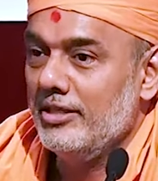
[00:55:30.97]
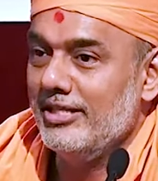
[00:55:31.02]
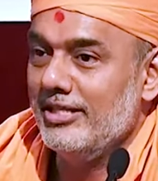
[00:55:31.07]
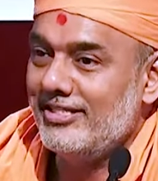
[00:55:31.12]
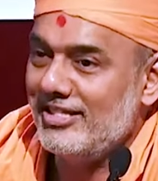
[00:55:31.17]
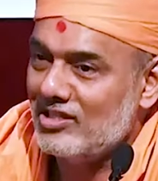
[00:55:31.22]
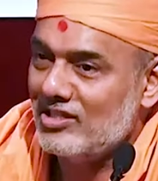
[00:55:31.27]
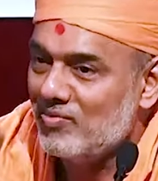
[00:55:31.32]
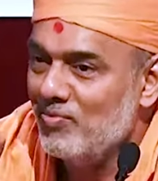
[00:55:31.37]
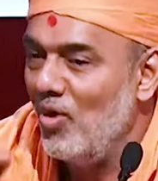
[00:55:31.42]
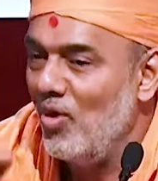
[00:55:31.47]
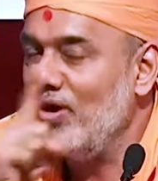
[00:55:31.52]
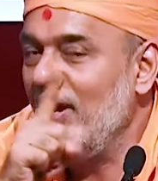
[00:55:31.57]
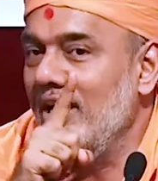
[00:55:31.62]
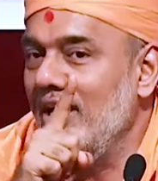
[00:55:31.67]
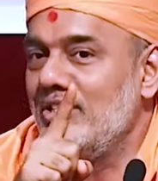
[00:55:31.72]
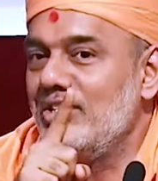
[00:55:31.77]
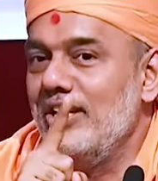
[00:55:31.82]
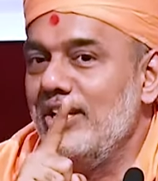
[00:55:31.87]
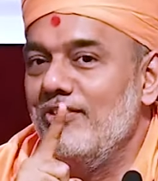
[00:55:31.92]
This is more
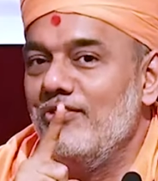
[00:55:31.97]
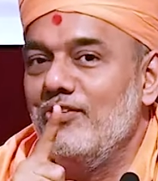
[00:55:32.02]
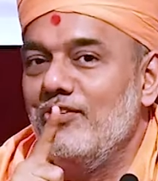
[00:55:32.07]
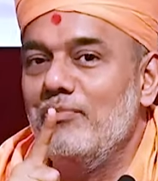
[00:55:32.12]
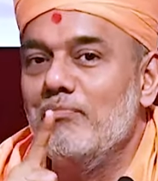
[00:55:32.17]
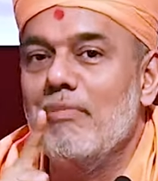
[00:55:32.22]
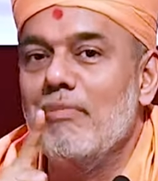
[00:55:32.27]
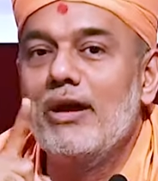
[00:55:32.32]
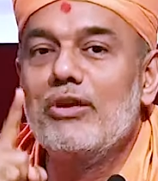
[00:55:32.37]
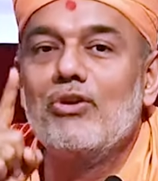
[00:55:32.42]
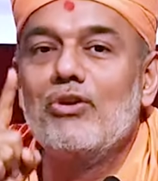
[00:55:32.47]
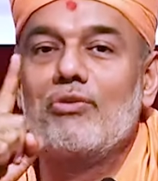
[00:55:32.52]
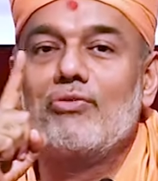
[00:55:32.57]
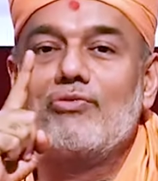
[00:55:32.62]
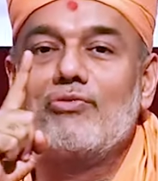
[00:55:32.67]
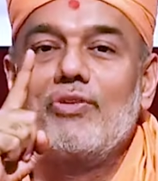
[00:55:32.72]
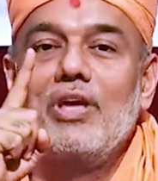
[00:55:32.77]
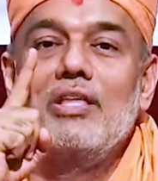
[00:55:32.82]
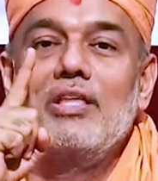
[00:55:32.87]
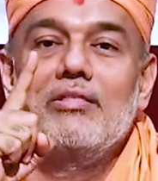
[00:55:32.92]
achieved by your
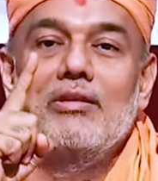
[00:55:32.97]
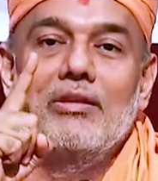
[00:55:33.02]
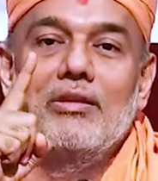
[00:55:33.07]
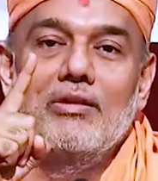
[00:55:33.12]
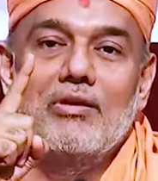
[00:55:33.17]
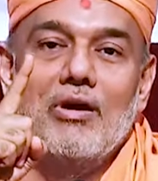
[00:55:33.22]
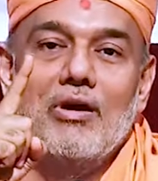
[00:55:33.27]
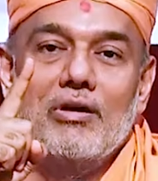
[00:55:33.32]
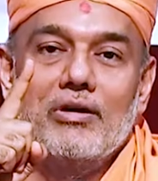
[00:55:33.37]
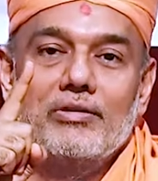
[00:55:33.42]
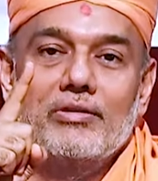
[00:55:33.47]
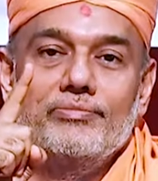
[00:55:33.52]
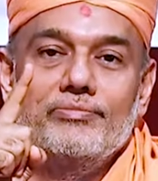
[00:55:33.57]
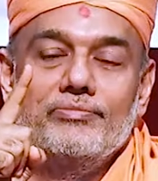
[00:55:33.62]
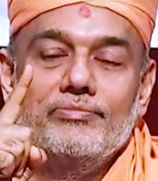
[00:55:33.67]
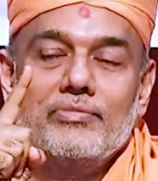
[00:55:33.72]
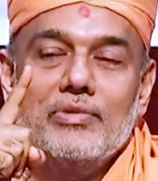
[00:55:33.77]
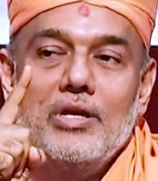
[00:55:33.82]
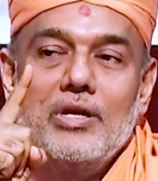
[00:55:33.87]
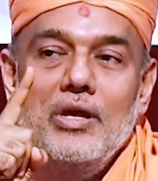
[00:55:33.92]
faith in God.
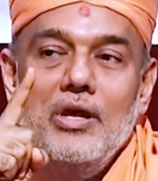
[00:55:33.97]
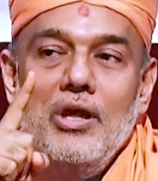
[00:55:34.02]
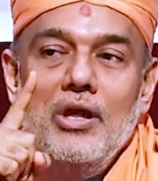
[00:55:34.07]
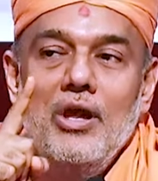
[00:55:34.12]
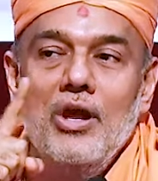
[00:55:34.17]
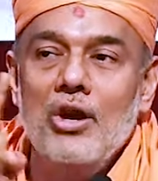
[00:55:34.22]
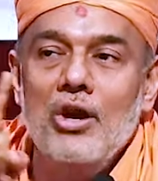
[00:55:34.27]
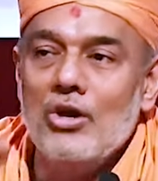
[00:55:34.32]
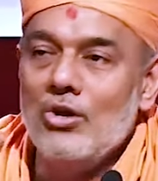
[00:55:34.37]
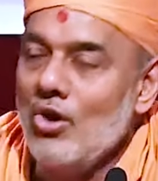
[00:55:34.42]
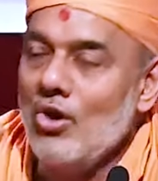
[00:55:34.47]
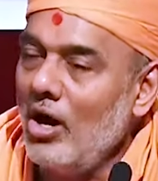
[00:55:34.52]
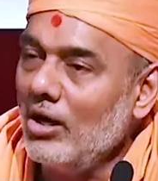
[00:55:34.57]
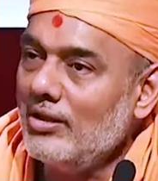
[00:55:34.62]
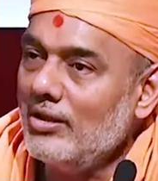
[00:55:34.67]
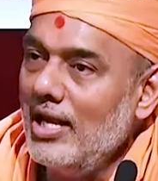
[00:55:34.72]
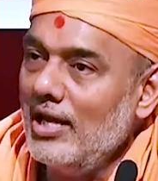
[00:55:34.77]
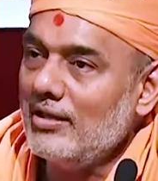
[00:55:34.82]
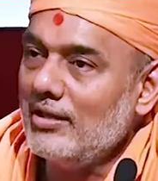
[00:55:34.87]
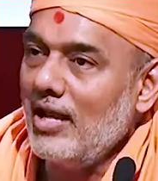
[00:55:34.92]

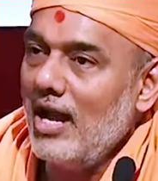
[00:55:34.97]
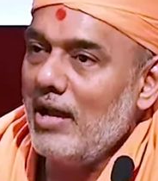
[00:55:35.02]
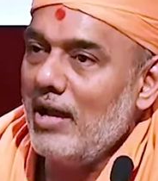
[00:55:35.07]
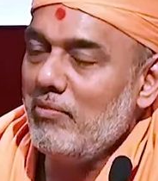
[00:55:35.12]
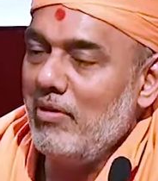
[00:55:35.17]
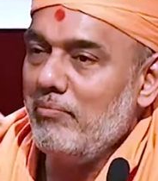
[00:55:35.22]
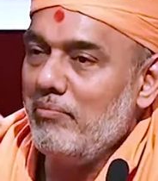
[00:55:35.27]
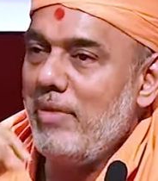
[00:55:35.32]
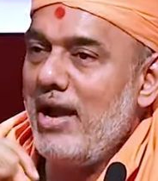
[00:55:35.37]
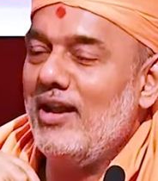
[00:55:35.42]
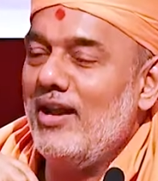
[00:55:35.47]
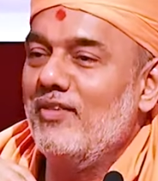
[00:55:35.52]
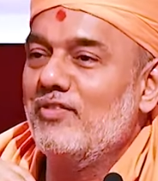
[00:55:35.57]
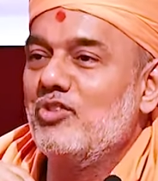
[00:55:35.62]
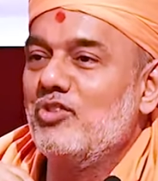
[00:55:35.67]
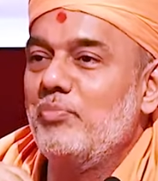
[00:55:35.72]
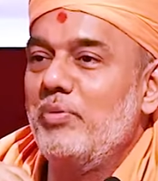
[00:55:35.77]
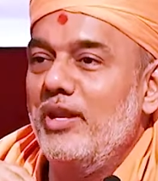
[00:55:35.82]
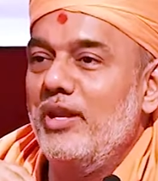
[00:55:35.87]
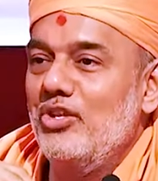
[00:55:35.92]
Not that I'm a man
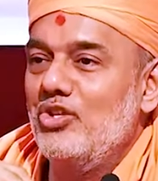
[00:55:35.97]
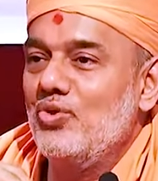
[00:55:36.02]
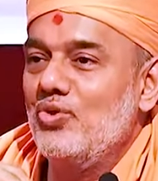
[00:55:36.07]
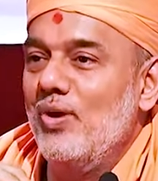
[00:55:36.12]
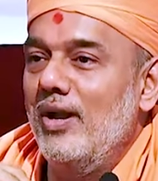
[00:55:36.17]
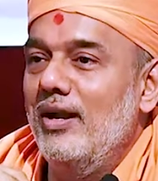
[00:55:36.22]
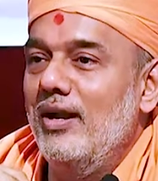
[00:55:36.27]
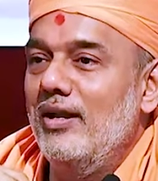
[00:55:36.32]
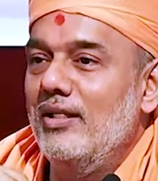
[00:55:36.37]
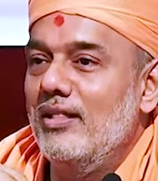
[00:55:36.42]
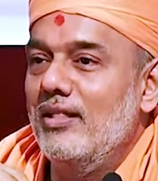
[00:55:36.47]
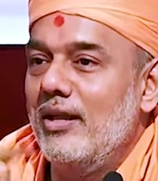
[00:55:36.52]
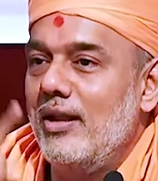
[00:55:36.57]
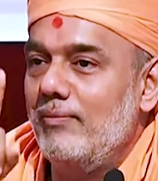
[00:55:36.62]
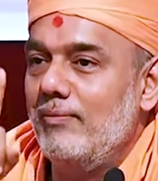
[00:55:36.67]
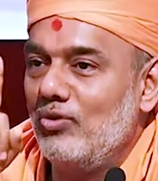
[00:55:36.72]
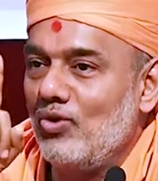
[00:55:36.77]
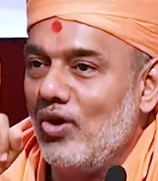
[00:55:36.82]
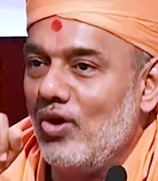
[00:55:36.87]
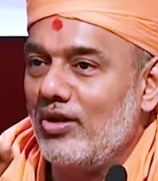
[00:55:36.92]
of spirituality, then
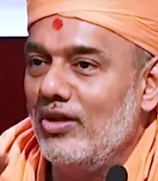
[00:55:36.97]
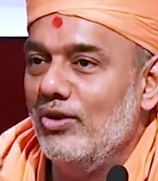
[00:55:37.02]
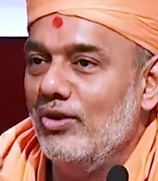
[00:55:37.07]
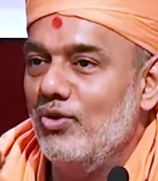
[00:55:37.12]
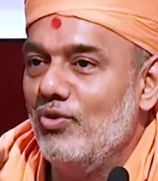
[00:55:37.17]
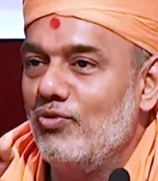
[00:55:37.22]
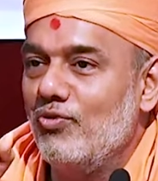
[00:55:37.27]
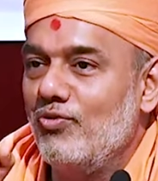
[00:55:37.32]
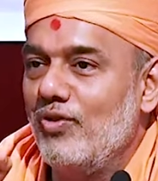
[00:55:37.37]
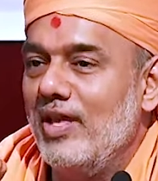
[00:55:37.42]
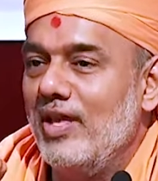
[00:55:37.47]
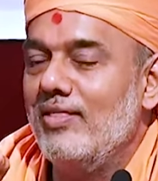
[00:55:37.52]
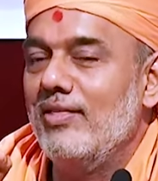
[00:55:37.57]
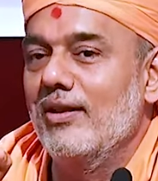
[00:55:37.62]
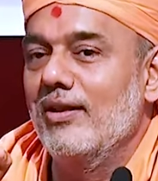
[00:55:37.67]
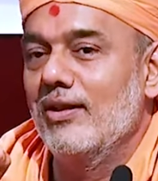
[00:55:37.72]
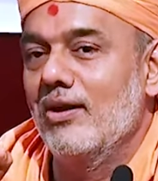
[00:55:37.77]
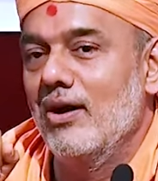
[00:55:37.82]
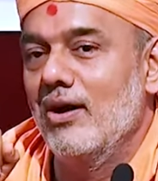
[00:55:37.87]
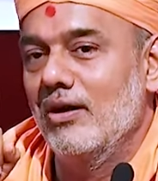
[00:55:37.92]
I'm talking you
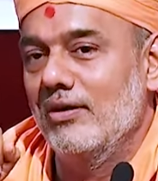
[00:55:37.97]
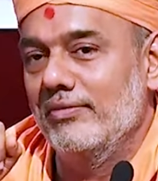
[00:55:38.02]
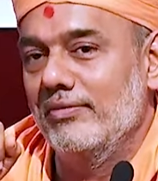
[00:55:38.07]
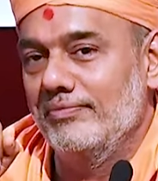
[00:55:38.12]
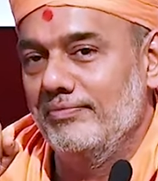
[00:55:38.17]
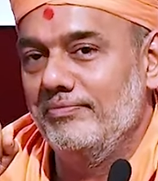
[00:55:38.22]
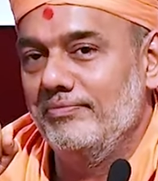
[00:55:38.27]
faith in God.